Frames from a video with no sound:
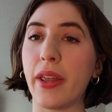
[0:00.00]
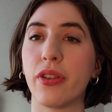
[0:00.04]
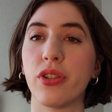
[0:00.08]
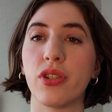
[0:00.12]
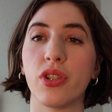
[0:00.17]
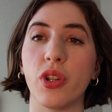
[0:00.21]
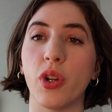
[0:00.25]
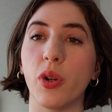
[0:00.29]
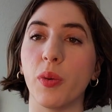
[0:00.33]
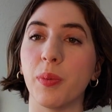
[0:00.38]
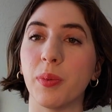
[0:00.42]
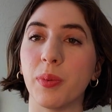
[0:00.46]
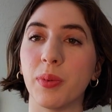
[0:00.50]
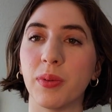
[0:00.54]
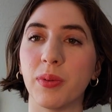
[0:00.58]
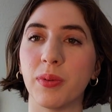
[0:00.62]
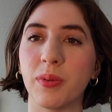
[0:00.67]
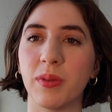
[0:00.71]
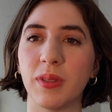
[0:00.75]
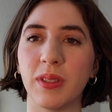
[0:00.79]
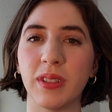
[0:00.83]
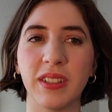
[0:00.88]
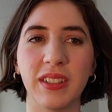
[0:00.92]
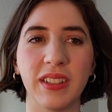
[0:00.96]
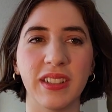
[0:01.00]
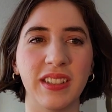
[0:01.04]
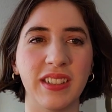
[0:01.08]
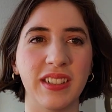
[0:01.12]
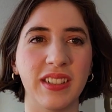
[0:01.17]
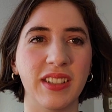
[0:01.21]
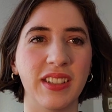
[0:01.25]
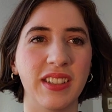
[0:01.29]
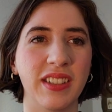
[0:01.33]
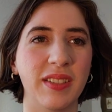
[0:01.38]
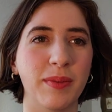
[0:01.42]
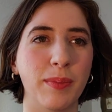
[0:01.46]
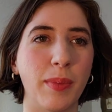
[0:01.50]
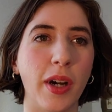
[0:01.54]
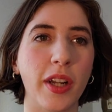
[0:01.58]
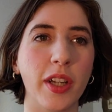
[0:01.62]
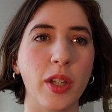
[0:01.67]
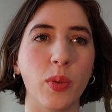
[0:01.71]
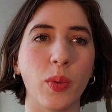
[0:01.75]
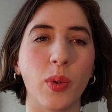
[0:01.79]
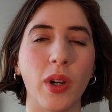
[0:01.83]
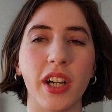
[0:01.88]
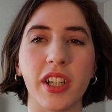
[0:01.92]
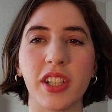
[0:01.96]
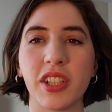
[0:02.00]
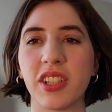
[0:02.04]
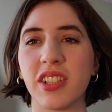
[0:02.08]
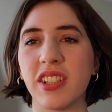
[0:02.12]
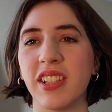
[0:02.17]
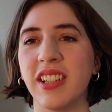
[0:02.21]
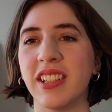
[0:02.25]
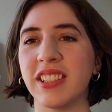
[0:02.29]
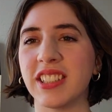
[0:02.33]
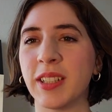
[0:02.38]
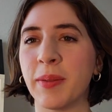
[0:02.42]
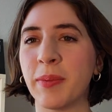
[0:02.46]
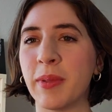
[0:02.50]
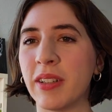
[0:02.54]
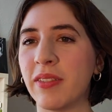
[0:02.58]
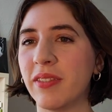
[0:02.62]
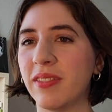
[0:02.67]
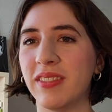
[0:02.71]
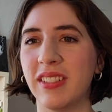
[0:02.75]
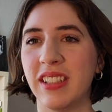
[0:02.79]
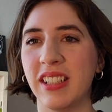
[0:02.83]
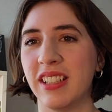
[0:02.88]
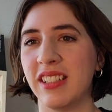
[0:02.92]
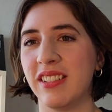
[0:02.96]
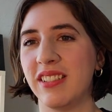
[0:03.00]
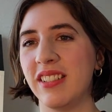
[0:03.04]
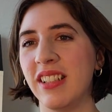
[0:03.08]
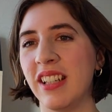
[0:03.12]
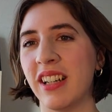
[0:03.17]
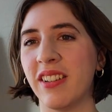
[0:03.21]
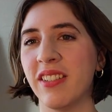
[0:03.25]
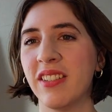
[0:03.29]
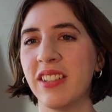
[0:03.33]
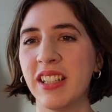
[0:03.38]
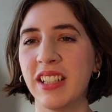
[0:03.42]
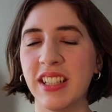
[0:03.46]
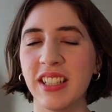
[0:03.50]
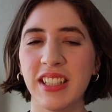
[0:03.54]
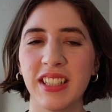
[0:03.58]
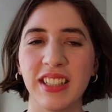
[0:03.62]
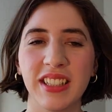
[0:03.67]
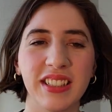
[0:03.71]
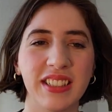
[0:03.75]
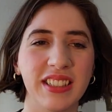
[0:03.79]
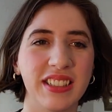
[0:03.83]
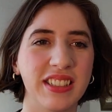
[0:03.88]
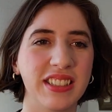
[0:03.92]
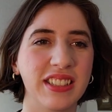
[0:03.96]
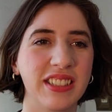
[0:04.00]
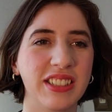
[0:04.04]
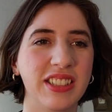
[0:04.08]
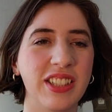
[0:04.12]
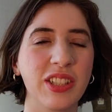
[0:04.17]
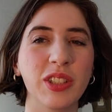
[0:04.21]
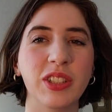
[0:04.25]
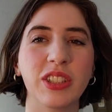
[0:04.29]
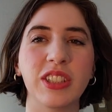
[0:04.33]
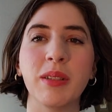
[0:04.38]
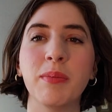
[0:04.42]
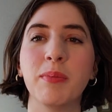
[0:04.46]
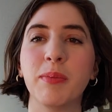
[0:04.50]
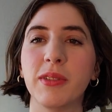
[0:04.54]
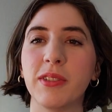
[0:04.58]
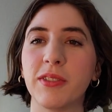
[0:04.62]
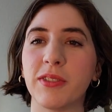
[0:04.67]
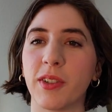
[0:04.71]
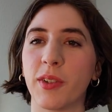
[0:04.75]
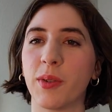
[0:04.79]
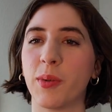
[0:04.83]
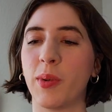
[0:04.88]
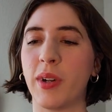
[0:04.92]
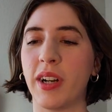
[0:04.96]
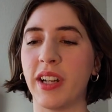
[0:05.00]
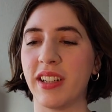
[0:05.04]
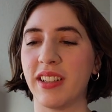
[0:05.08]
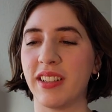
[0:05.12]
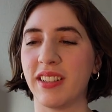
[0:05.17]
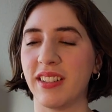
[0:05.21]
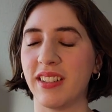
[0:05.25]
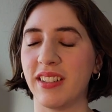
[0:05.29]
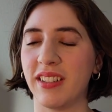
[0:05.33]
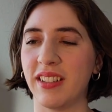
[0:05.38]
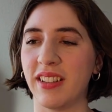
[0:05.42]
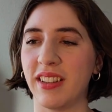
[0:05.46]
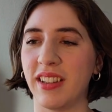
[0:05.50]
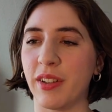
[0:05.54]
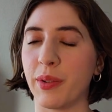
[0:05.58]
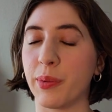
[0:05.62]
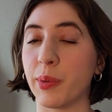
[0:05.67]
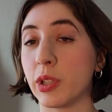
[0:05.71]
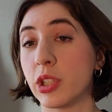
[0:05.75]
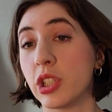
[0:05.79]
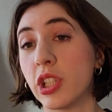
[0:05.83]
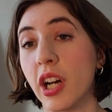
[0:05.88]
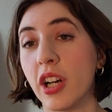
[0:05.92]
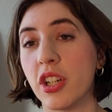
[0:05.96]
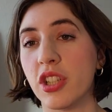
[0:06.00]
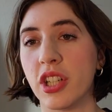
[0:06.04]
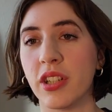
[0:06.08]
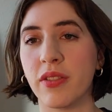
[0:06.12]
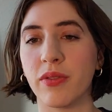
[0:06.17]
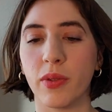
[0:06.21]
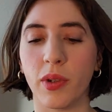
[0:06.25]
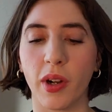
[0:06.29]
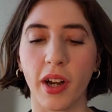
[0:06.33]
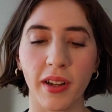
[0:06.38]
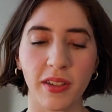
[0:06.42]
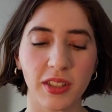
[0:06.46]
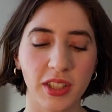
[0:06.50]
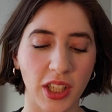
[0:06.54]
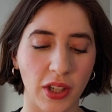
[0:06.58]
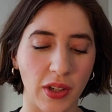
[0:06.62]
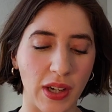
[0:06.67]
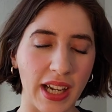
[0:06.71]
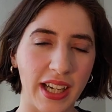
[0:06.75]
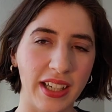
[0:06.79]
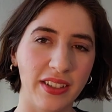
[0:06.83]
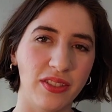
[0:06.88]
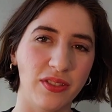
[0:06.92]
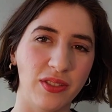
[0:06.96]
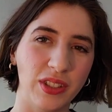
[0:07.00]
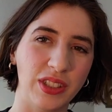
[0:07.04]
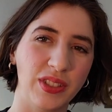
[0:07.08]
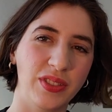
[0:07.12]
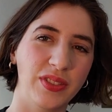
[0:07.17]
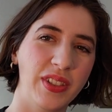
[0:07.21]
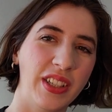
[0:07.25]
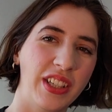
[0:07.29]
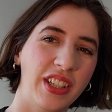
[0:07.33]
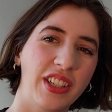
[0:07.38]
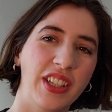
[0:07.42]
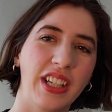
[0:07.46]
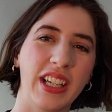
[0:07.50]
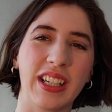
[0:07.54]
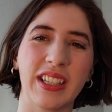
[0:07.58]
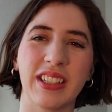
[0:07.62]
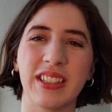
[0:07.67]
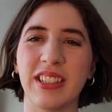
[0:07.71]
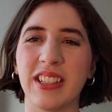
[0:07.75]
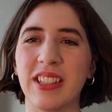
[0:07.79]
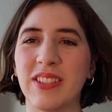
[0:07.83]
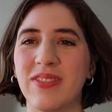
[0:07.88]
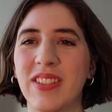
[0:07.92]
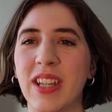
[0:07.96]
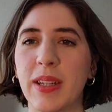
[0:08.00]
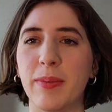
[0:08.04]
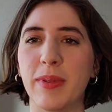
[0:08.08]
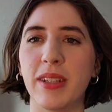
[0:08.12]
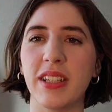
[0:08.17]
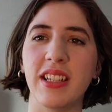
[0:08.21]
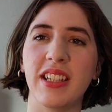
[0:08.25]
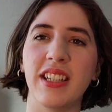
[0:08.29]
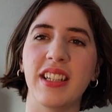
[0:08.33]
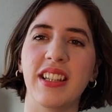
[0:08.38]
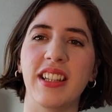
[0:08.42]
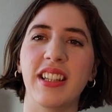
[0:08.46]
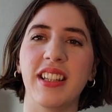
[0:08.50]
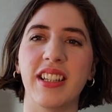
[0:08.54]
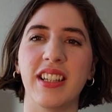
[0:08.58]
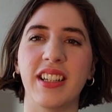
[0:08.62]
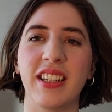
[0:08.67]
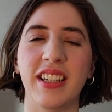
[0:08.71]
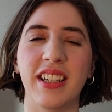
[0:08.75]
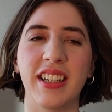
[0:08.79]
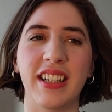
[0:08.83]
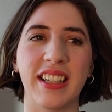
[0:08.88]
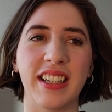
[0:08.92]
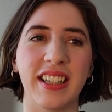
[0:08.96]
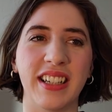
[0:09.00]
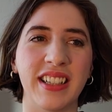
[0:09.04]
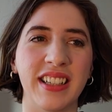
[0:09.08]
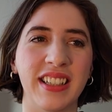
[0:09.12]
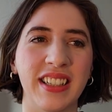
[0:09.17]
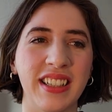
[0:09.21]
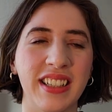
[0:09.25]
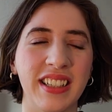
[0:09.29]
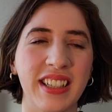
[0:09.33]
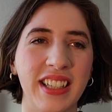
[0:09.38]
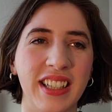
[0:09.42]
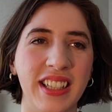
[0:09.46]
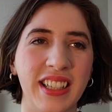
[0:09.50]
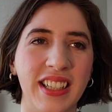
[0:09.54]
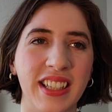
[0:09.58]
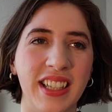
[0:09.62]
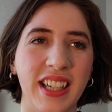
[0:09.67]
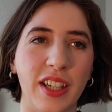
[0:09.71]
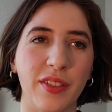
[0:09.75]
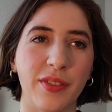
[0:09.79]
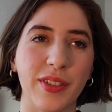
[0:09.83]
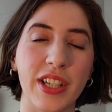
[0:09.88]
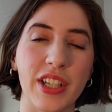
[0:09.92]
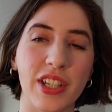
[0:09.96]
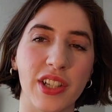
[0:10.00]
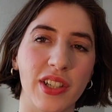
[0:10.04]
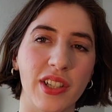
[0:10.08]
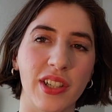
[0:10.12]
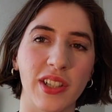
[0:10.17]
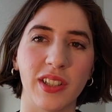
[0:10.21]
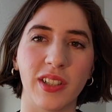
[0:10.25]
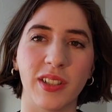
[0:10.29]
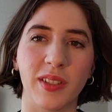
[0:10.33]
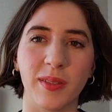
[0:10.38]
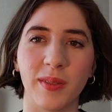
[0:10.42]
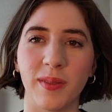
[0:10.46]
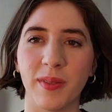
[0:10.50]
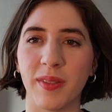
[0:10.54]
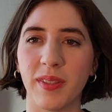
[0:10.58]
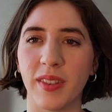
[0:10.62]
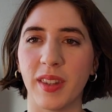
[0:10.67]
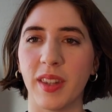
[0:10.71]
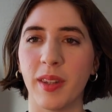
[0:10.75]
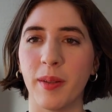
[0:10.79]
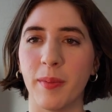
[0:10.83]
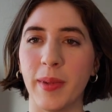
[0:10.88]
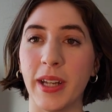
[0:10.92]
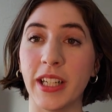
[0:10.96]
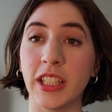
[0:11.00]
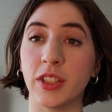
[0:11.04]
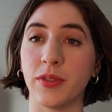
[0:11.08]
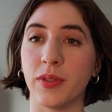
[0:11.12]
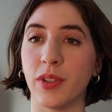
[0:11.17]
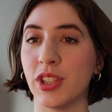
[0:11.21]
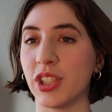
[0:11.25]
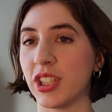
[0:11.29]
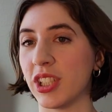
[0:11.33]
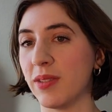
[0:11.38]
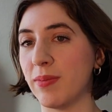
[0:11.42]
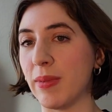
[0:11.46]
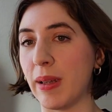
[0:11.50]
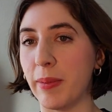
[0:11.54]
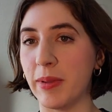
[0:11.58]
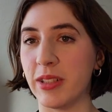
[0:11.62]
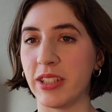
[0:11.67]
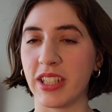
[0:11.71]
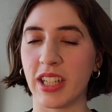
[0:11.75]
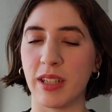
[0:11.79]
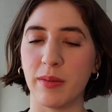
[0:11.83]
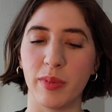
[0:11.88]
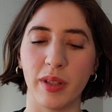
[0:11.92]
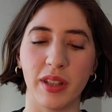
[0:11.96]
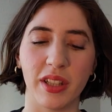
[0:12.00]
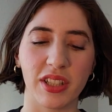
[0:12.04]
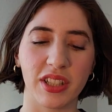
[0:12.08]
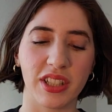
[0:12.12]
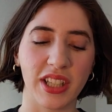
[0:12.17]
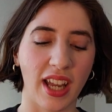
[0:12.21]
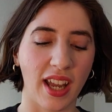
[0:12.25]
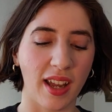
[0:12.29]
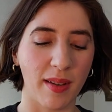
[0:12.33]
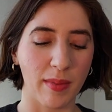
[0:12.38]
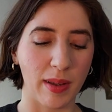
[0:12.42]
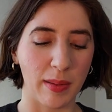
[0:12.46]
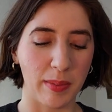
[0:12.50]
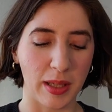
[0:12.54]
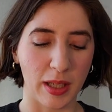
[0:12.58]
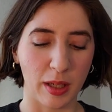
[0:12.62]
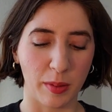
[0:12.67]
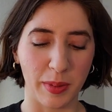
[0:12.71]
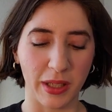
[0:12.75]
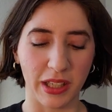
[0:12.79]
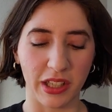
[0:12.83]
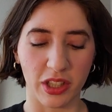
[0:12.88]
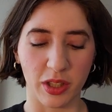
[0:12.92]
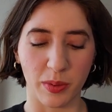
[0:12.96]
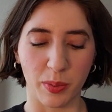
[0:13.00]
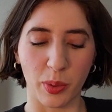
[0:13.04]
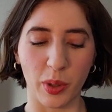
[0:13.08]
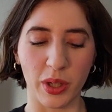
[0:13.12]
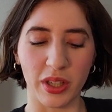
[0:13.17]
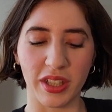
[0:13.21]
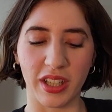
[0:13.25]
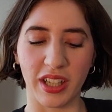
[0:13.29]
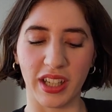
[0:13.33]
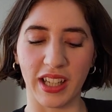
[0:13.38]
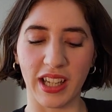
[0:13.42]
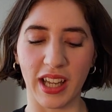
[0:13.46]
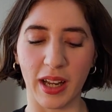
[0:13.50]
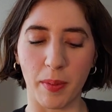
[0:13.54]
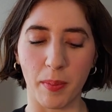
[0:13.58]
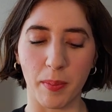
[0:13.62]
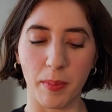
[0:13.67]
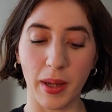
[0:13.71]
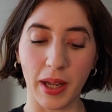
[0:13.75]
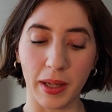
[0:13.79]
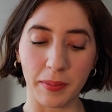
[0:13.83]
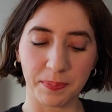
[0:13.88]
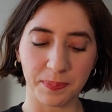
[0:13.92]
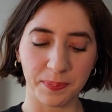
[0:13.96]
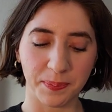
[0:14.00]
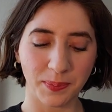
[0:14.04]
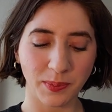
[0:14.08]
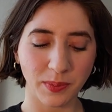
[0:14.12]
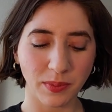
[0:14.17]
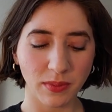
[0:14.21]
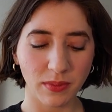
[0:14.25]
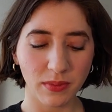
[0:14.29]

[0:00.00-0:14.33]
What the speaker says: soap, body wash, you know, something, too simple for what they were charging for it. So I was figuring maybe the original, the men's version, maybe it's gonna be the same, maybe I'll be disappointed again, but